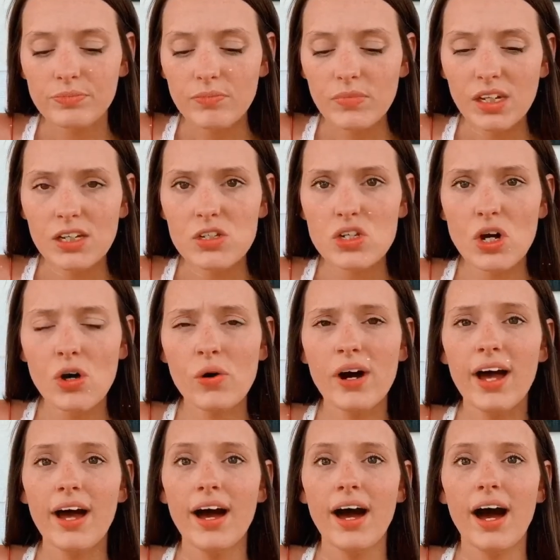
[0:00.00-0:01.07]
So
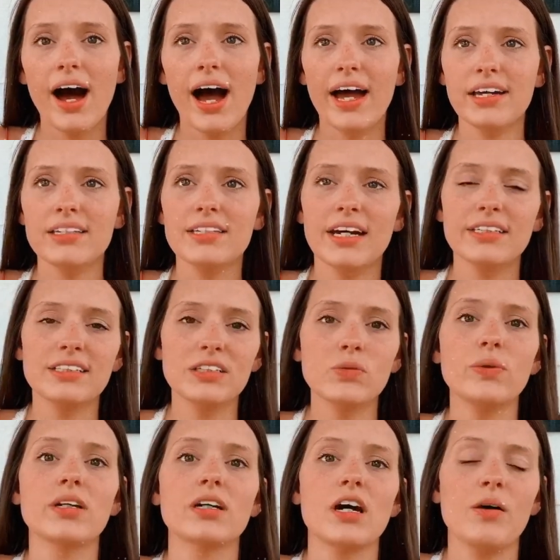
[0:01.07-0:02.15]
I did
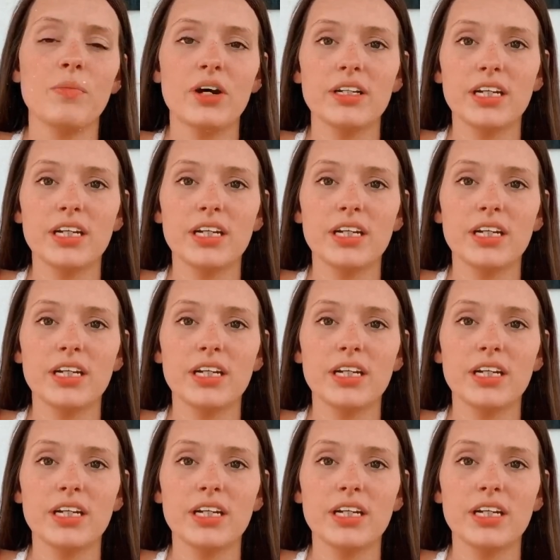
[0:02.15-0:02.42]
want to come on